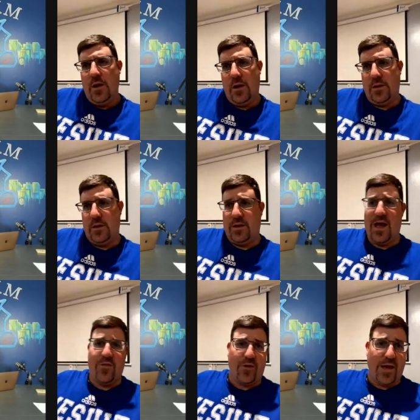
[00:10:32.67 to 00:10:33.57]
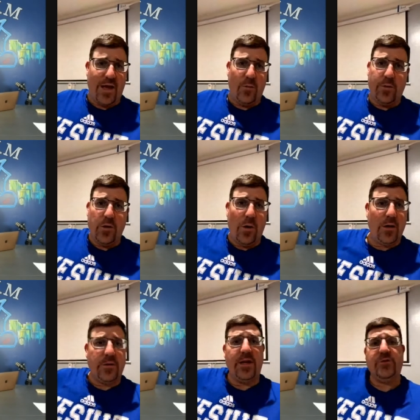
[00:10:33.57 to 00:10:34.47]
and then Catholic High, we know how
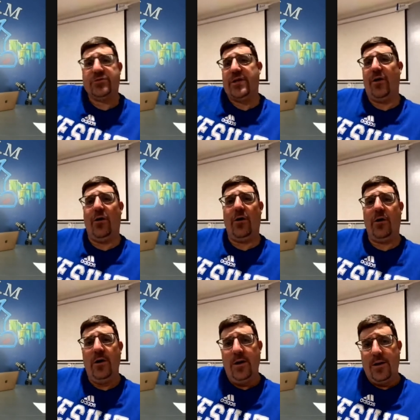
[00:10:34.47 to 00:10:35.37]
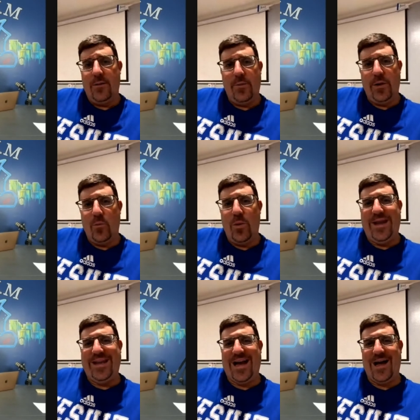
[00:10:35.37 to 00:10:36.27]
dangerous they are. I mean, in week
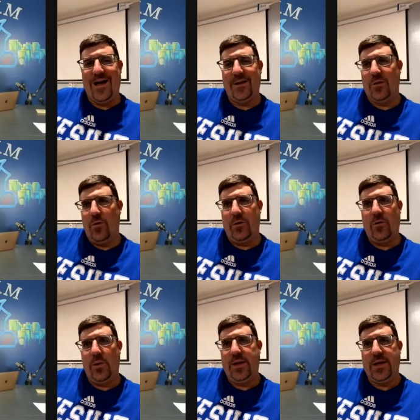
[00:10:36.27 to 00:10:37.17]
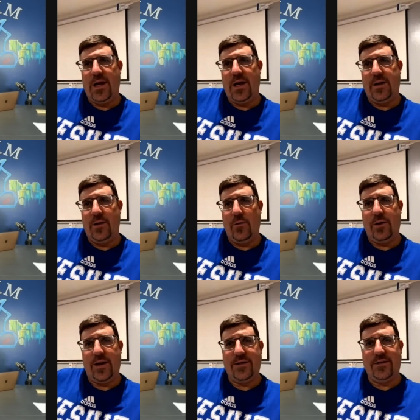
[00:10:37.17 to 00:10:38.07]
nine, going into week nine, they were the
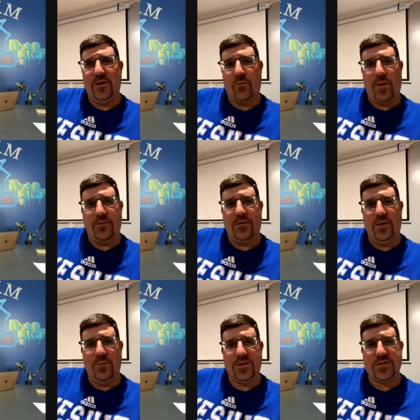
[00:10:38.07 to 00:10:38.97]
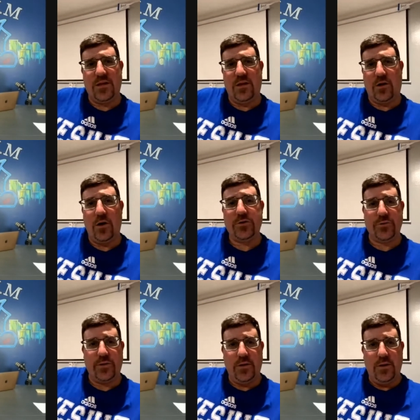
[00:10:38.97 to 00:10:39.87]
19th ranked team in, a, in the country
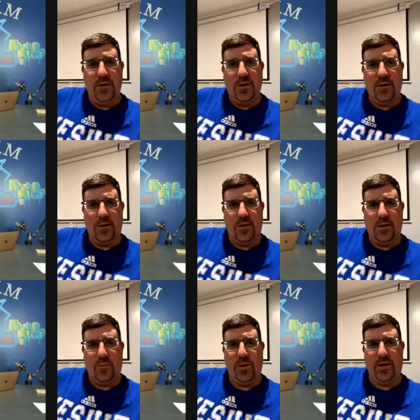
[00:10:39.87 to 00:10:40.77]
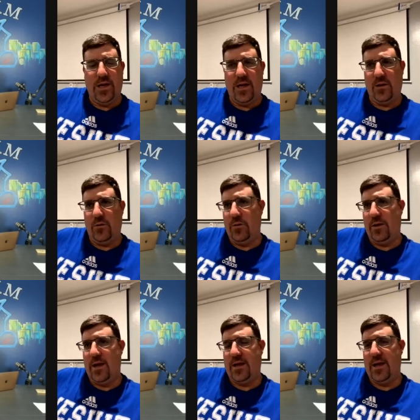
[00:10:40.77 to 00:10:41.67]
uh, week nine going in
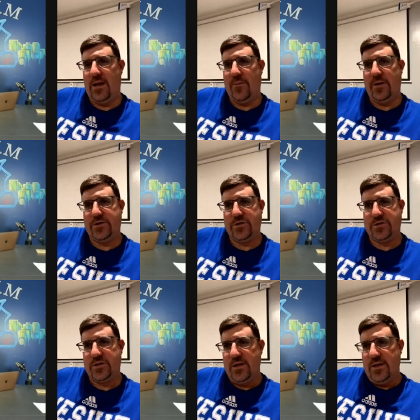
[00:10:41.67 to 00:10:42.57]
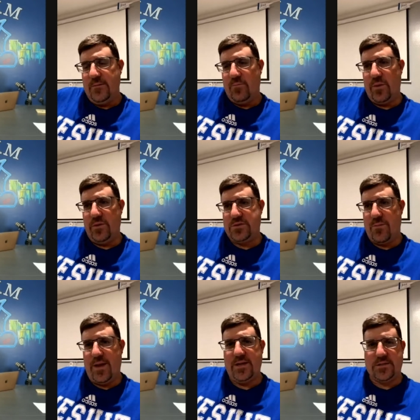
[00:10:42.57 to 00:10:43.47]
that game. And it's just, it's
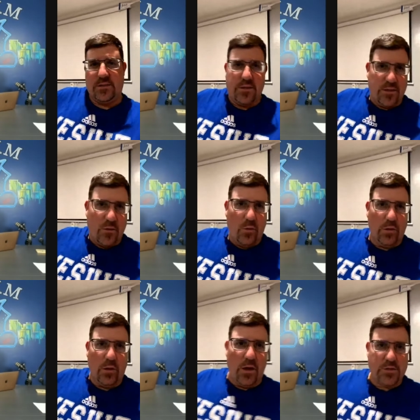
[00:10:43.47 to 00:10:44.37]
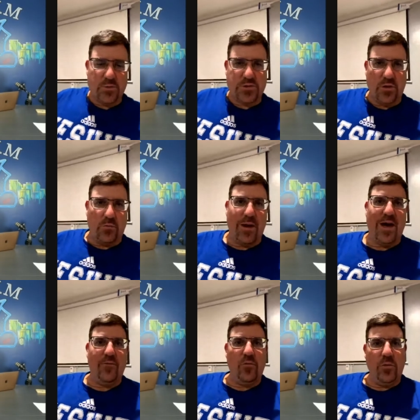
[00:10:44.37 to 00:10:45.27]
amazing. And the only loss was to a
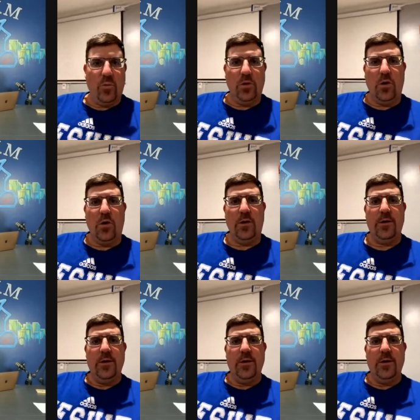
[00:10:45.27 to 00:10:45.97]
rival in Woodlawn.